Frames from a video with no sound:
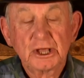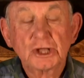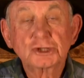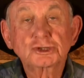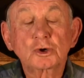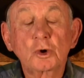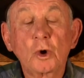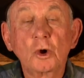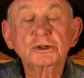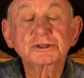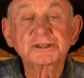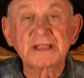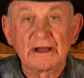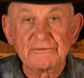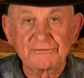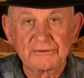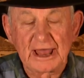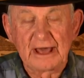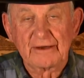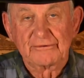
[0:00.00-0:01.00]
It's called
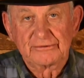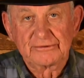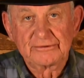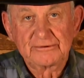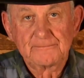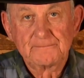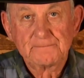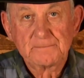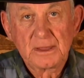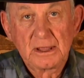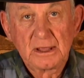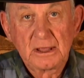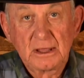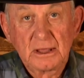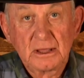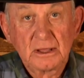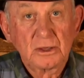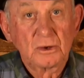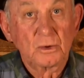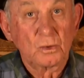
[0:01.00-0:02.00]
tough love.
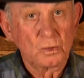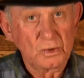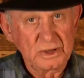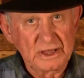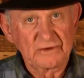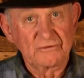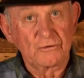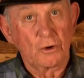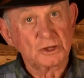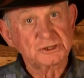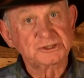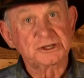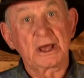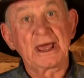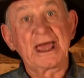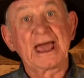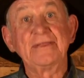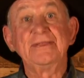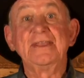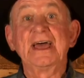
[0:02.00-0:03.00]
We have also
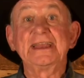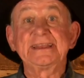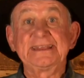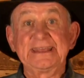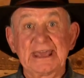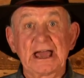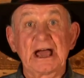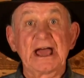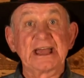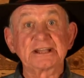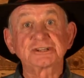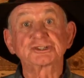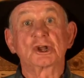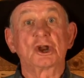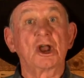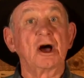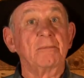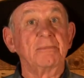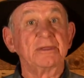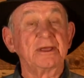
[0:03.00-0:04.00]
had that here at
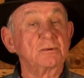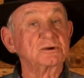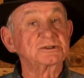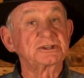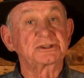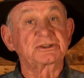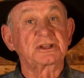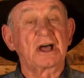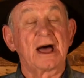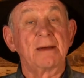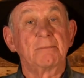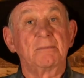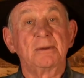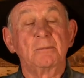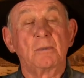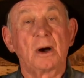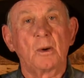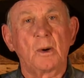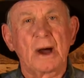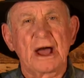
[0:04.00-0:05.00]
Shalom. There was a time when
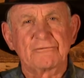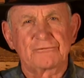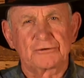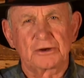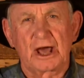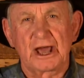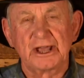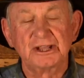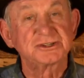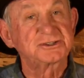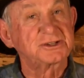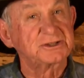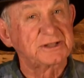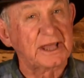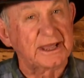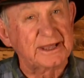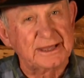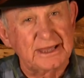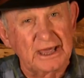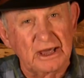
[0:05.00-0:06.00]
my wife and I used to
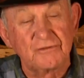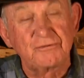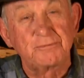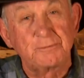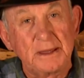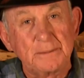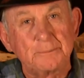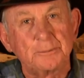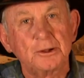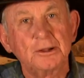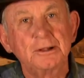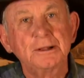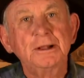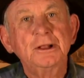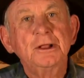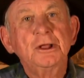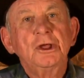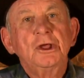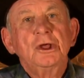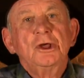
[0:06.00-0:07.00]
take care of people
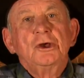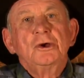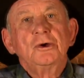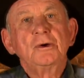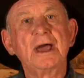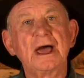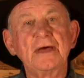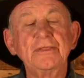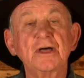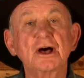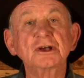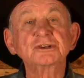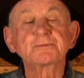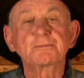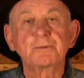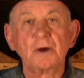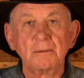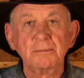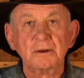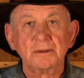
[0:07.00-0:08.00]
who had those
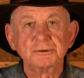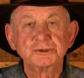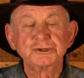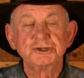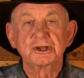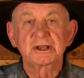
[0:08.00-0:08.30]
problems.